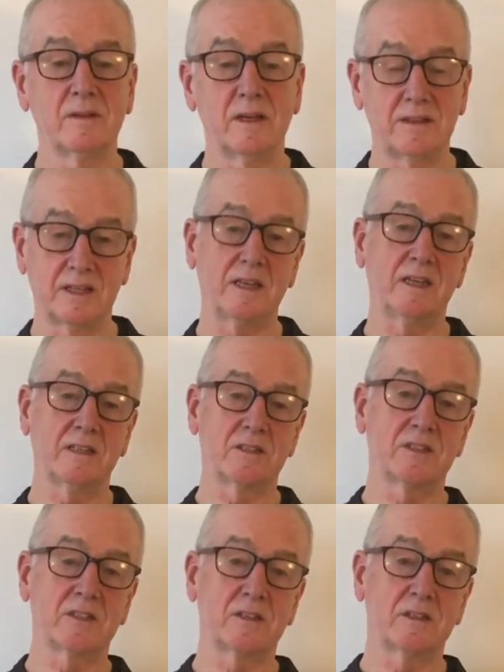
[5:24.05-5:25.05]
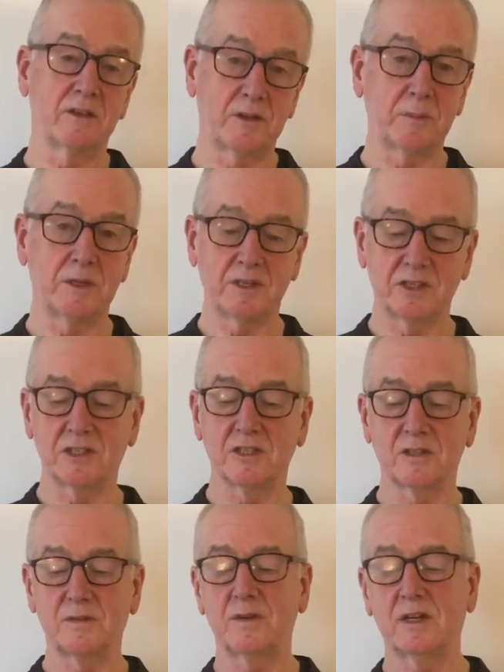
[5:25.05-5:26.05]
at the gates of the
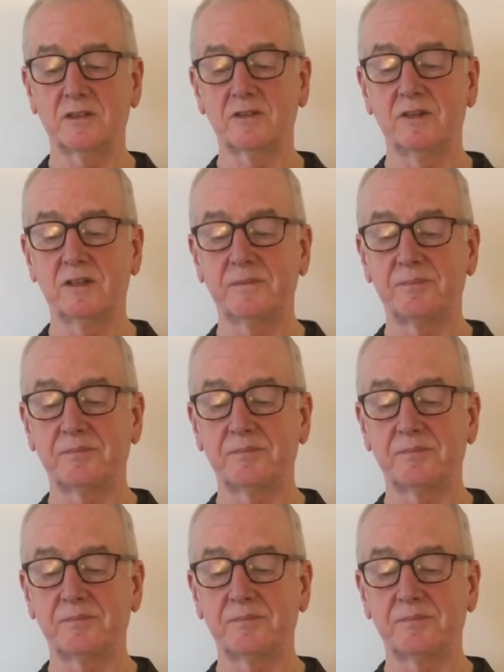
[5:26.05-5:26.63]
munitions factory.